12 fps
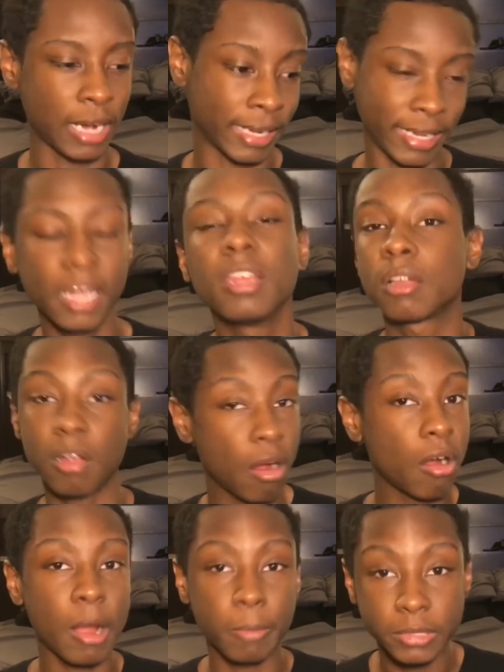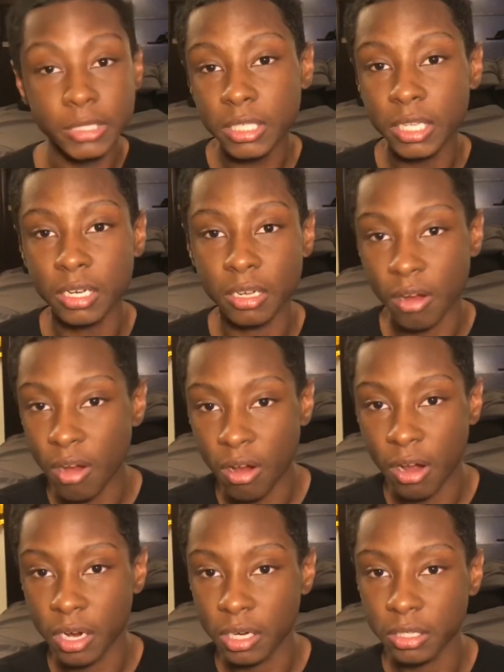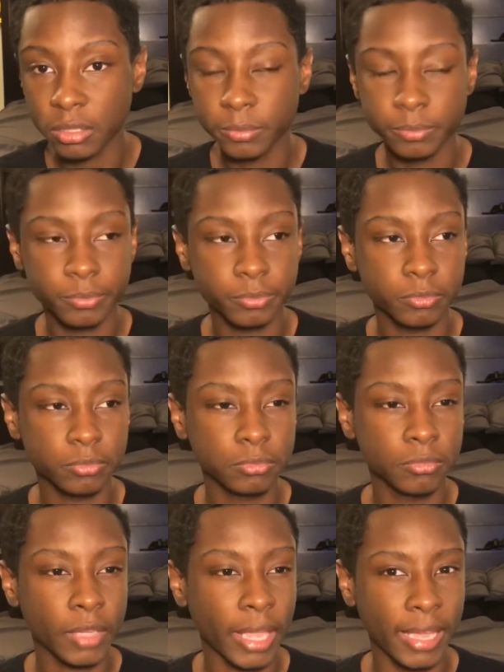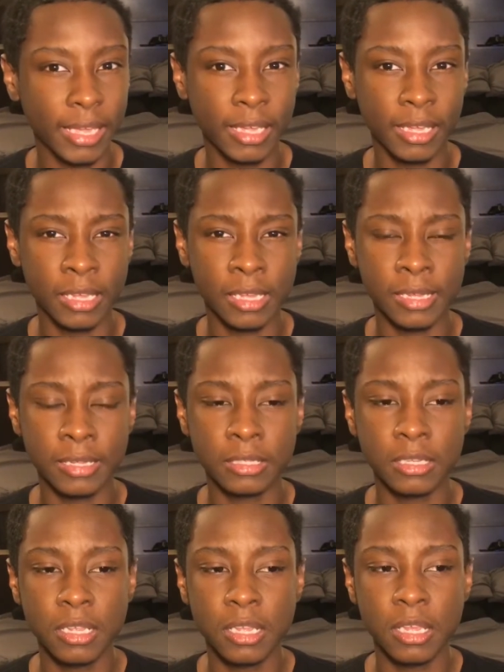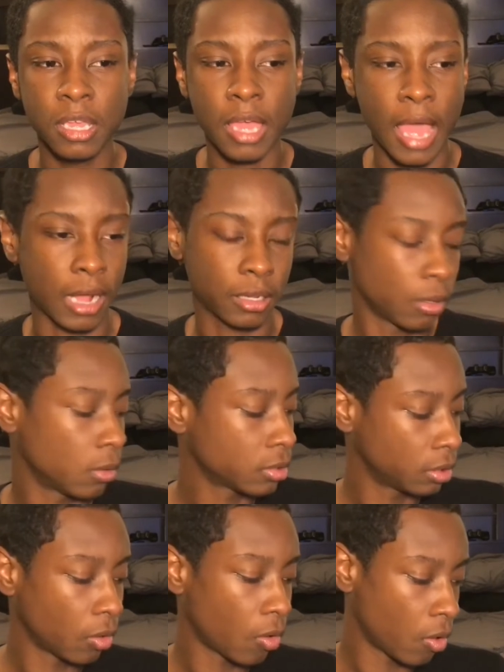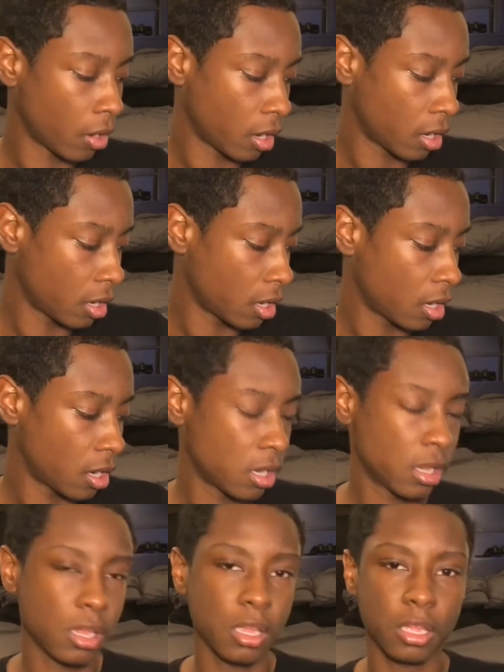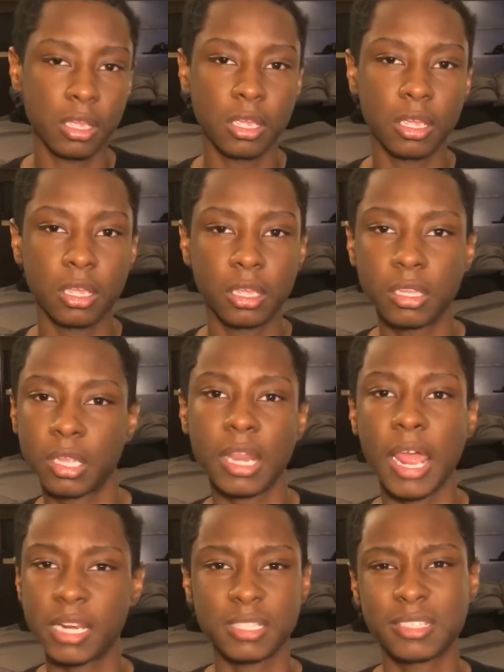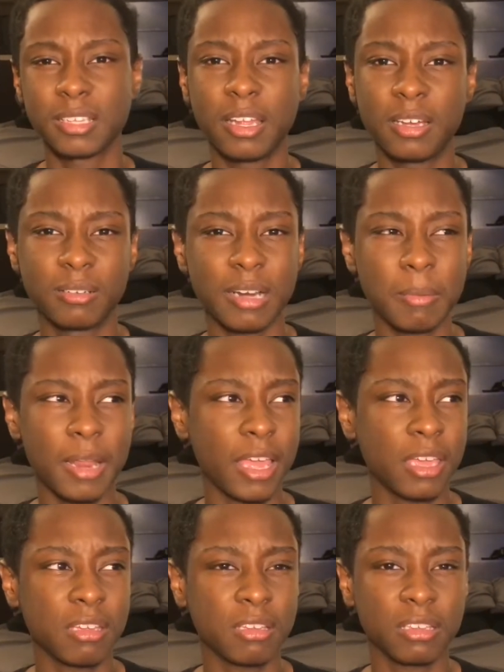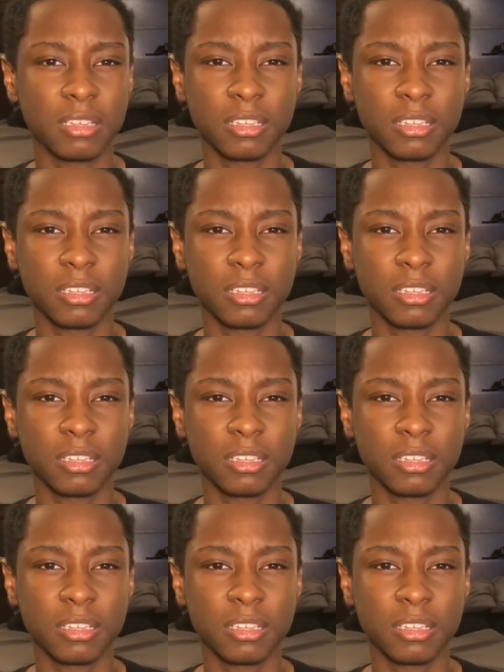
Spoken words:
proceed to get in the car, and I close the door, and the light is still on. I'm like,